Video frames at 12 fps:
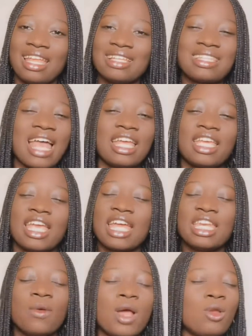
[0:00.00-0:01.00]
It's like
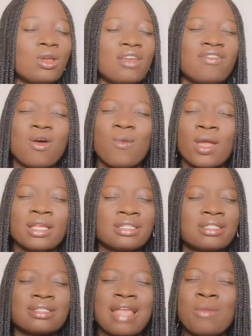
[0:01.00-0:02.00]
they were looking for
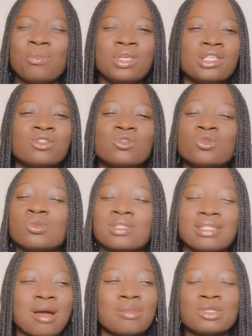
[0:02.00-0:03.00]
ways and means to
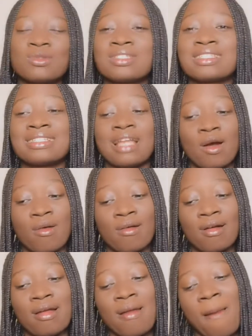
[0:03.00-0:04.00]
tell me to sit down.
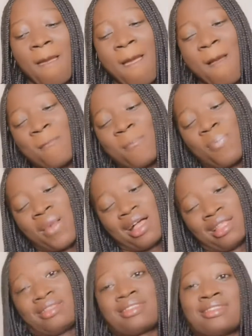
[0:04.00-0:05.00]

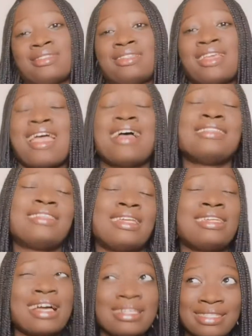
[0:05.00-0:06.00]
But the
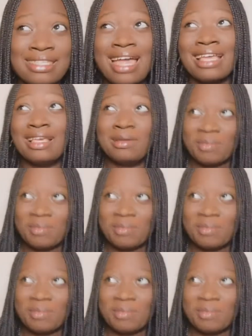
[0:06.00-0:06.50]
dancer